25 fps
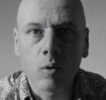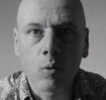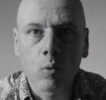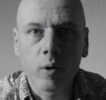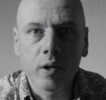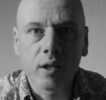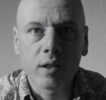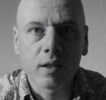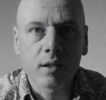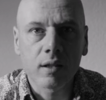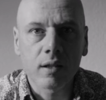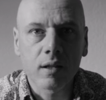
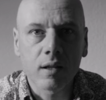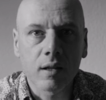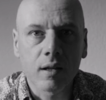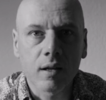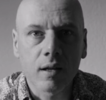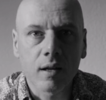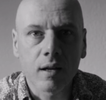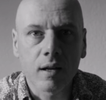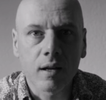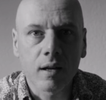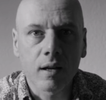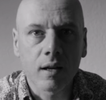with
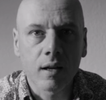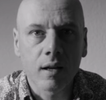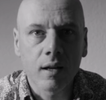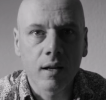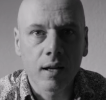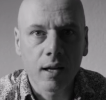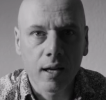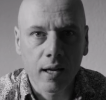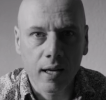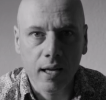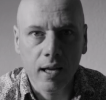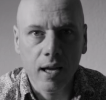a
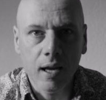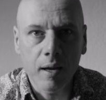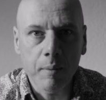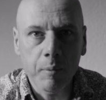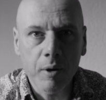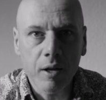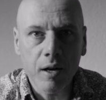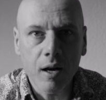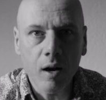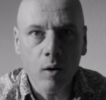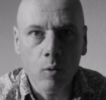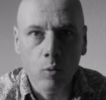
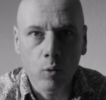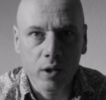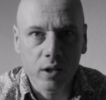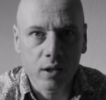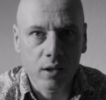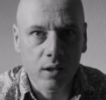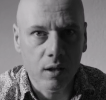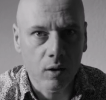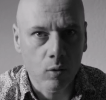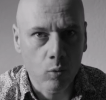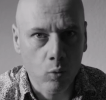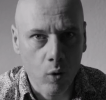camera
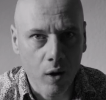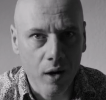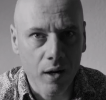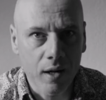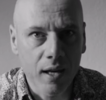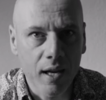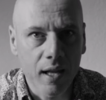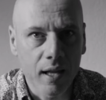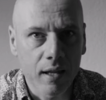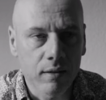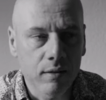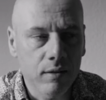with
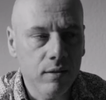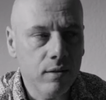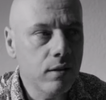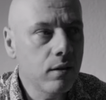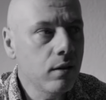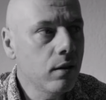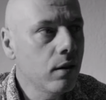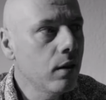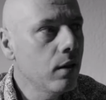one lens.